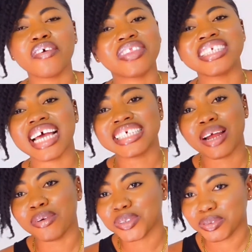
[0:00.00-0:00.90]
of the things I said
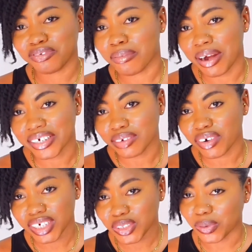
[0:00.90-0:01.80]
I want to do before marriage, I've
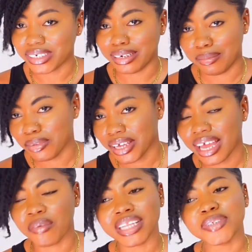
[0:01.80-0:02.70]
already done them. Okay,
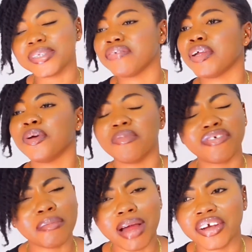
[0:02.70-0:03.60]
I wanted to live alone
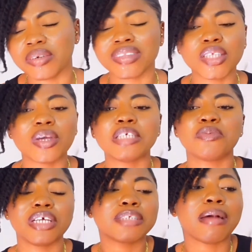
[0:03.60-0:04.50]
before marriage. I wanted to
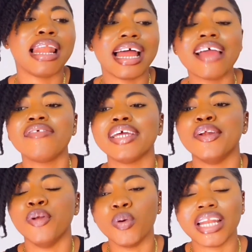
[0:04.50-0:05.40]
experience my life
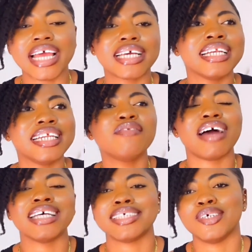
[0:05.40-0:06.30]
alone, like live
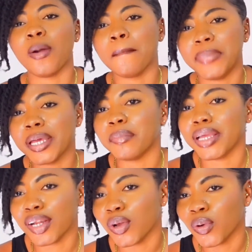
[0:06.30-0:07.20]
as a young babe
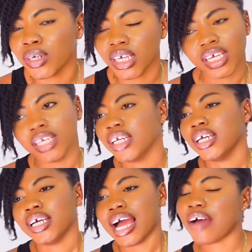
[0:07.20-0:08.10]
alone.
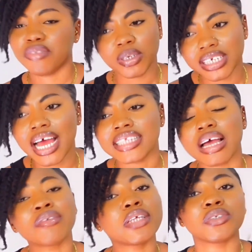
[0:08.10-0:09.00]
I've done that.
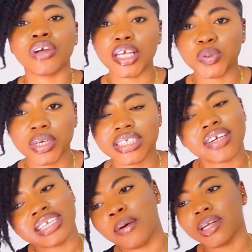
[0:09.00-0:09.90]
I wanted to graduate
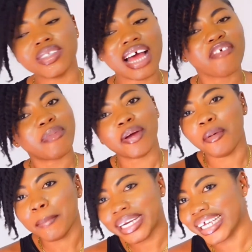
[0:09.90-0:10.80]
and I wanted to have my
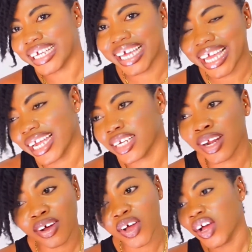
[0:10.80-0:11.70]
own money, and
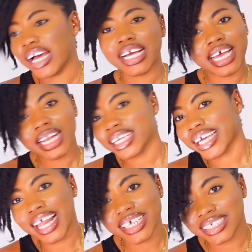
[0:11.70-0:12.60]

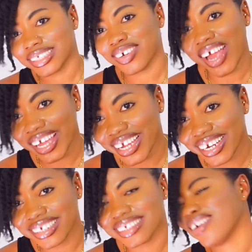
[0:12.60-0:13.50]
girl is
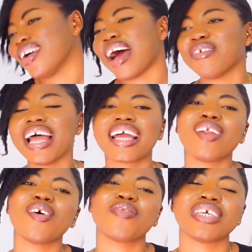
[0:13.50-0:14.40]
trying. So I feel like a
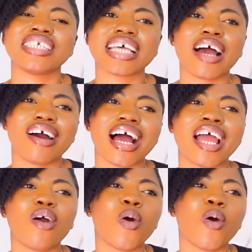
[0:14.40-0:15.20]
lot of things I